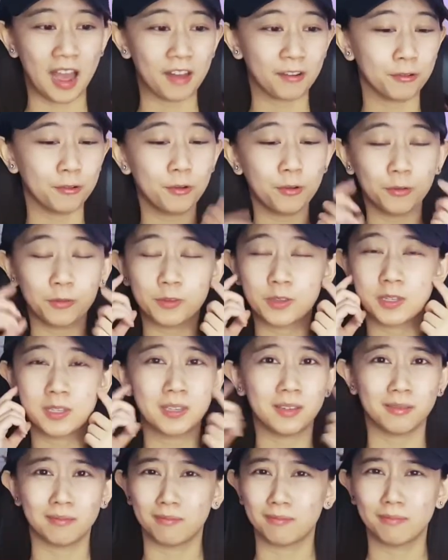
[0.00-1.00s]
I don't know if
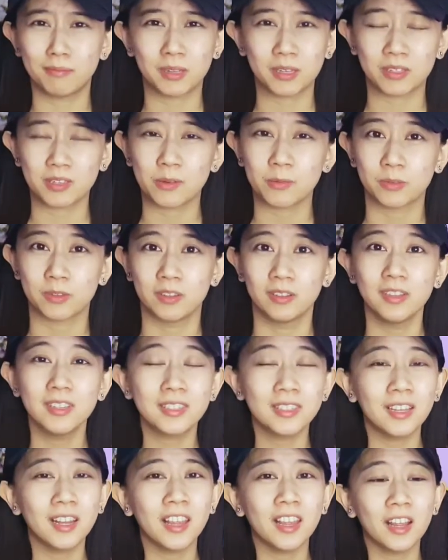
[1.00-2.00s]
it's because I wasn't
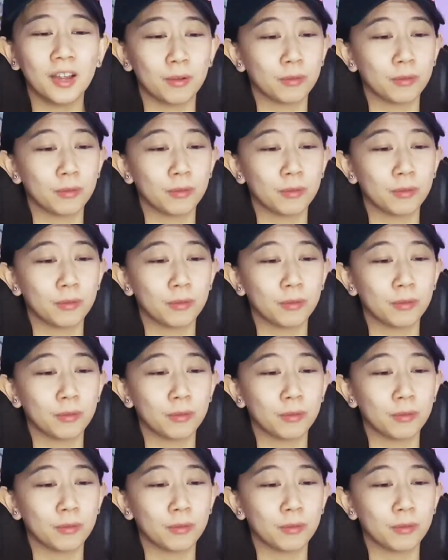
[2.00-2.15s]
listening.